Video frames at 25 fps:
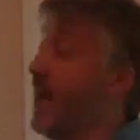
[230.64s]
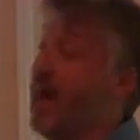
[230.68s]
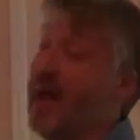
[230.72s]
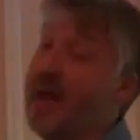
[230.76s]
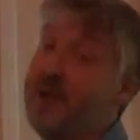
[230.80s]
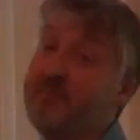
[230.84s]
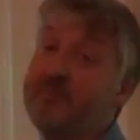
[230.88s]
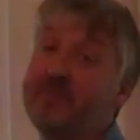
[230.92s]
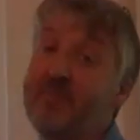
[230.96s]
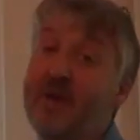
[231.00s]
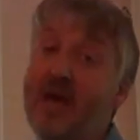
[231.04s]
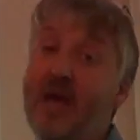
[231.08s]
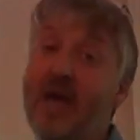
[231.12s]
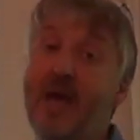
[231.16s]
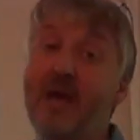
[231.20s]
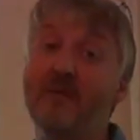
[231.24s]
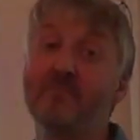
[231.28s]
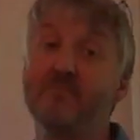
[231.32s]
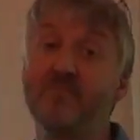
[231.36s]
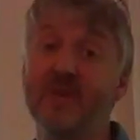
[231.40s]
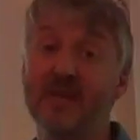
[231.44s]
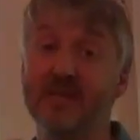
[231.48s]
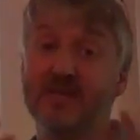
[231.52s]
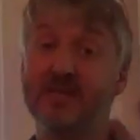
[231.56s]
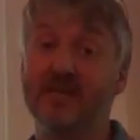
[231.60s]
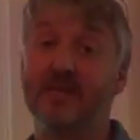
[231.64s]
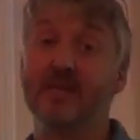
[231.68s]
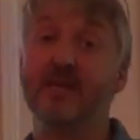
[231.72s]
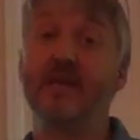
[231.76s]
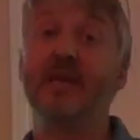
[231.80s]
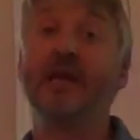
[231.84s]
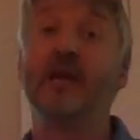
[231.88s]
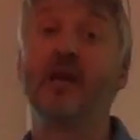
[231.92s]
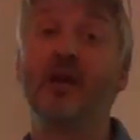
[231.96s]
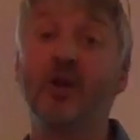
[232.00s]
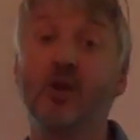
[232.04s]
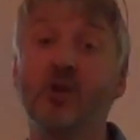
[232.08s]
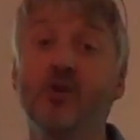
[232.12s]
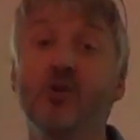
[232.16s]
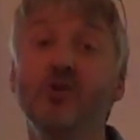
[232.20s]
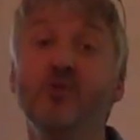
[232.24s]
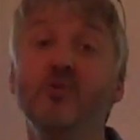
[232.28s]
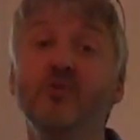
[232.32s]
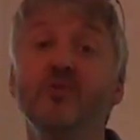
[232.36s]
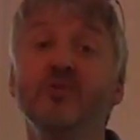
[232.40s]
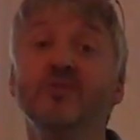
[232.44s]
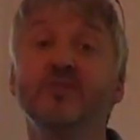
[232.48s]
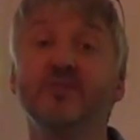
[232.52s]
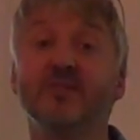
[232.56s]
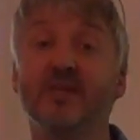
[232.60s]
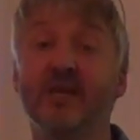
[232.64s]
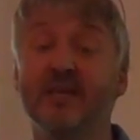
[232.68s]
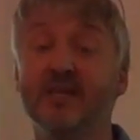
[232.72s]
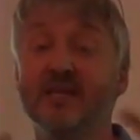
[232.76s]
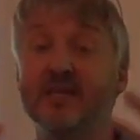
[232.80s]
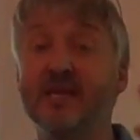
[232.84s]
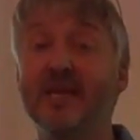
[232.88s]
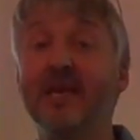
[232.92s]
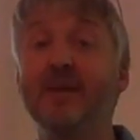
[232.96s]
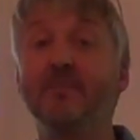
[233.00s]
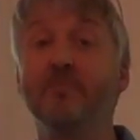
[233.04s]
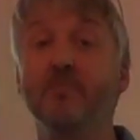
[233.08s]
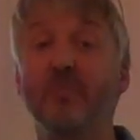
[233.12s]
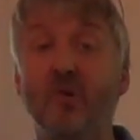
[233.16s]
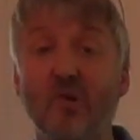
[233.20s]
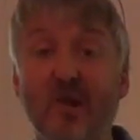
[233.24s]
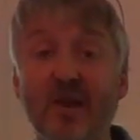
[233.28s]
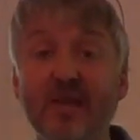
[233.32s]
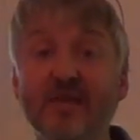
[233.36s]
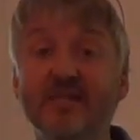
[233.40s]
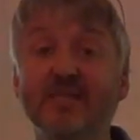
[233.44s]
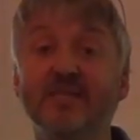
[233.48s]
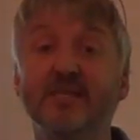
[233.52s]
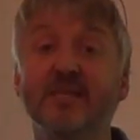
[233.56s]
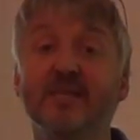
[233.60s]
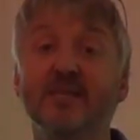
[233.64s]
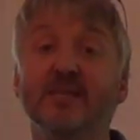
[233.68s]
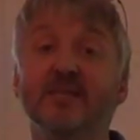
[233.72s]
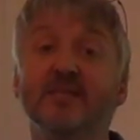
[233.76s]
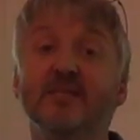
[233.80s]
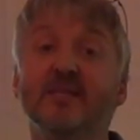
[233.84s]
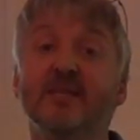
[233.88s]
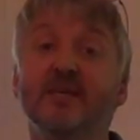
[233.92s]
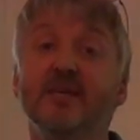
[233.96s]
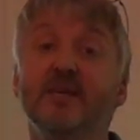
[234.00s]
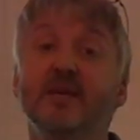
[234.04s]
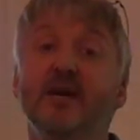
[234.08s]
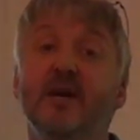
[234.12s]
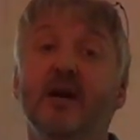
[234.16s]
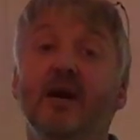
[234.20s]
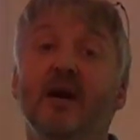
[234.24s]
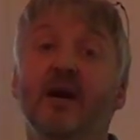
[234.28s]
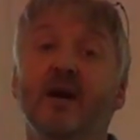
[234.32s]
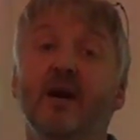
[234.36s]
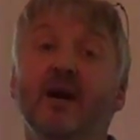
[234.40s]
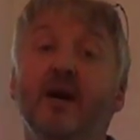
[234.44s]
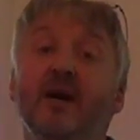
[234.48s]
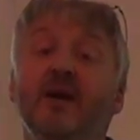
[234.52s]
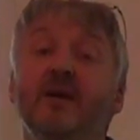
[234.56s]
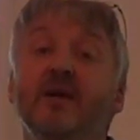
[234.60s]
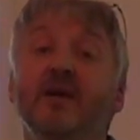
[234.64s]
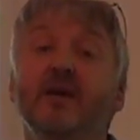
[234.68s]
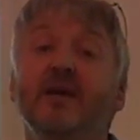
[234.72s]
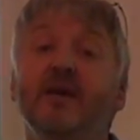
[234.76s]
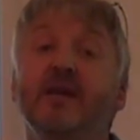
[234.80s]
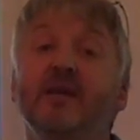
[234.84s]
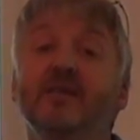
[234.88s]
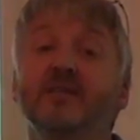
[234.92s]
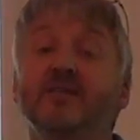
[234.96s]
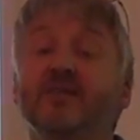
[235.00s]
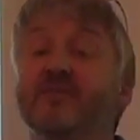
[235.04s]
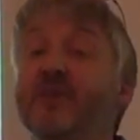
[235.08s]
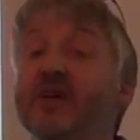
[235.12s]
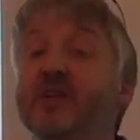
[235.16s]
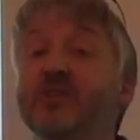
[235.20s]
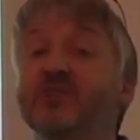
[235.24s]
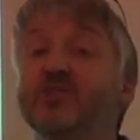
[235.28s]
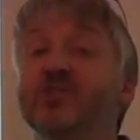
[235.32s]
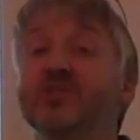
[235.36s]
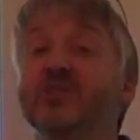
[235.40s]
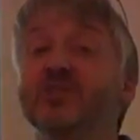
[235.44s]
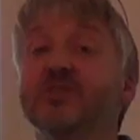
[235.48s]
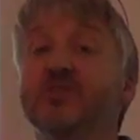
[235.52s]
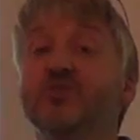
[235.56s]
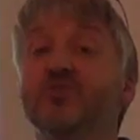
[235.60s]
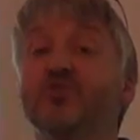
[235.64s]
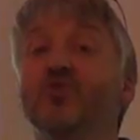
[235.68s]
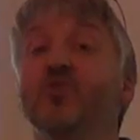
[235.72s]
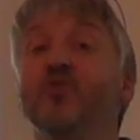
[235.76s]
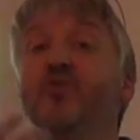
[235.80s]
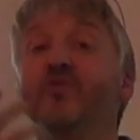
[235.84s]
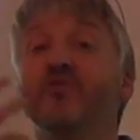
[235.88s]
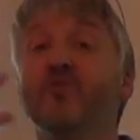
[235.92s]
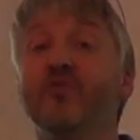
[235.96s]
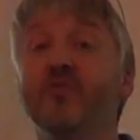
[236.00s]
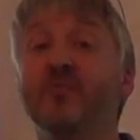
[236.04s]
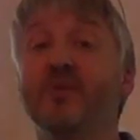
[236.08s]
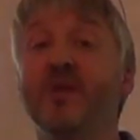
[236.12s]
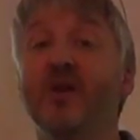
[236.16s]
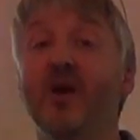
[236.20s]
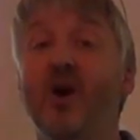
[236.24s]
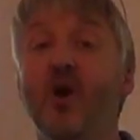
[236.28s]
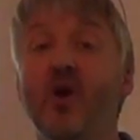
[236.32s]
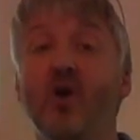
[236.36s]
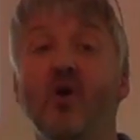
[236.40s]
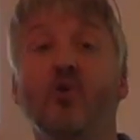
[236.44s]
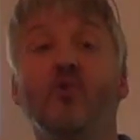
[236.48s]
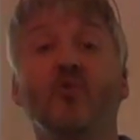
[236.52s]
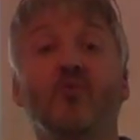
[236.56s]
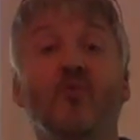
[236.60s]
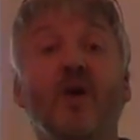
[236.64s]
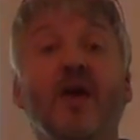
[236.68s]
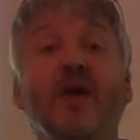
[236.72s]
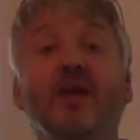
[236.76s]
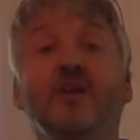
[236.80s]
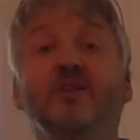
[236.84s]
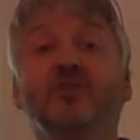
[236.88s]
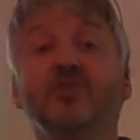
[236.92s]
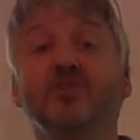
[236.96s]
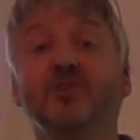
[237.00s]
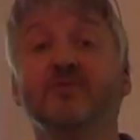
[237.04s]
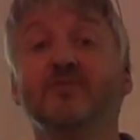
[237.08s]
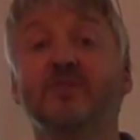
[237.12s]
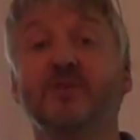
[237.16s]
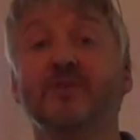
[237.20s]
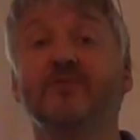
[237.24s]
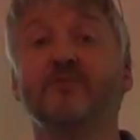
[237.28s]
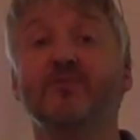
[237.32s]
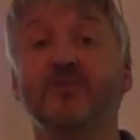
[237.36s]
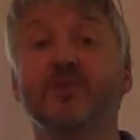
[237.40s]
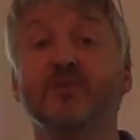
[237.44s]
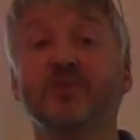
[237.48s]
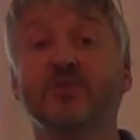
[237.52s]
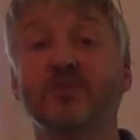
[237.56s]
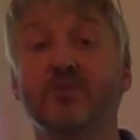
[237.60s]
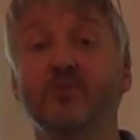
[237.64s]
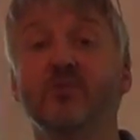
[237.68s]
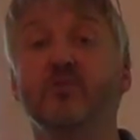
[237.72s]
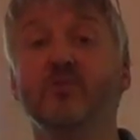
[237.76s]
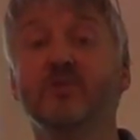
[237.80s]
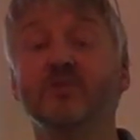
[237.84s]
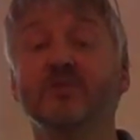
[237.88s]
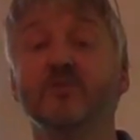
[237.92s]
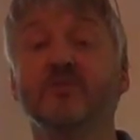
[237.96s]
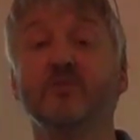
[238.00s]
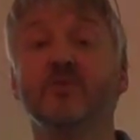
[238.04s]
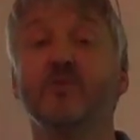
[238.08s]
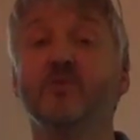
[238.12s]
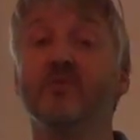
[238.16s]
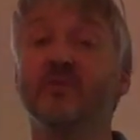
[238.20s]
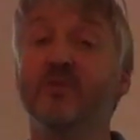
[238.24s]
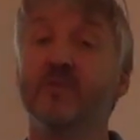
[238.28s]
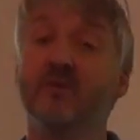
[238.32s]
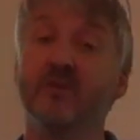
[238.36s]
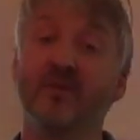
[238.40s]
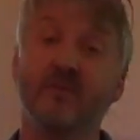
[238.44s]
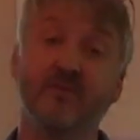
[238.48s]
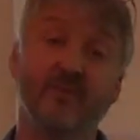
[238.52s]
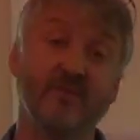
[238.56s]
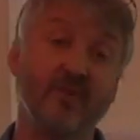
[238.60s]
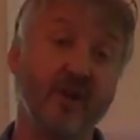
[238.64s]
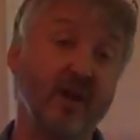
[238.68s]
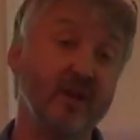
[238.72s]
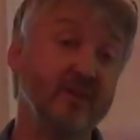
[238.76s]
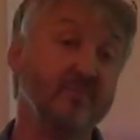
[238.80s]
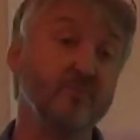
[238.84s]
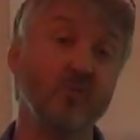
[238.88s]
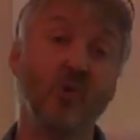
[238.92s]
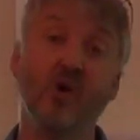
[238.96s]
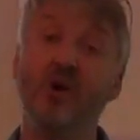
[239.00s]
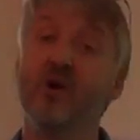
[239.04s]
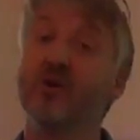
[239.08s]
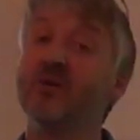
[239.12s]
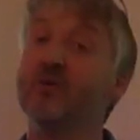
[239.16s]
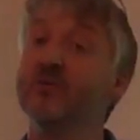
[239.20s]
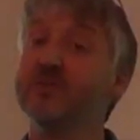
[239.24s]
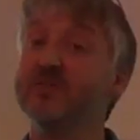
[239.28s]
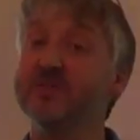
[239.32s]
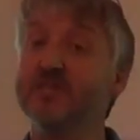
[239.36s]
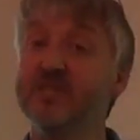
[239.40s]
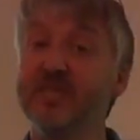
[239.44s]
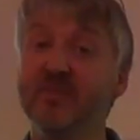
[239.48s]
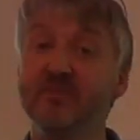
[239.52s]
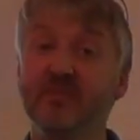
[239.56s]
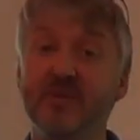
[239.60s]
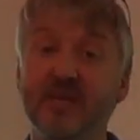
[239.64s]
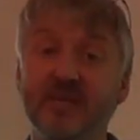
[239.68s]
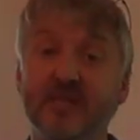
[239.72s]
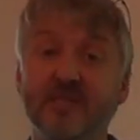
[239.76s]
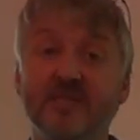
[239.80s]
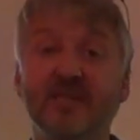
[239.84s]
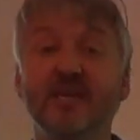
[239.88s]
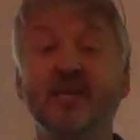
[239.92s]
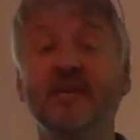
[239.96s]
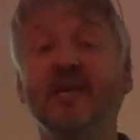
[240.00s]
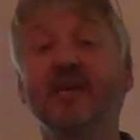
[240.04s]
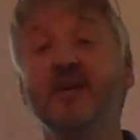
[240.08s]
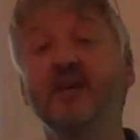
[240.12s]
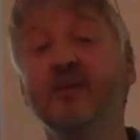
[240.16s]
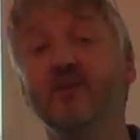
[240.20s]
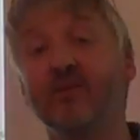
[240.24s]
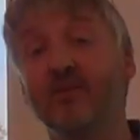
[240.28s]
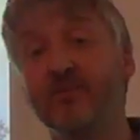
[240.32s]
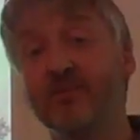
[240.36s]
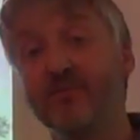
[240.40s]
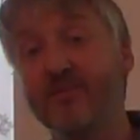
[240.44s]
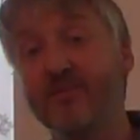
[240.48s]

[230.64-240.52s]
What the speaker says: AMBIT includes and embraces interventions drawn from a whole range of different schools of thought. You can find work on CBT, on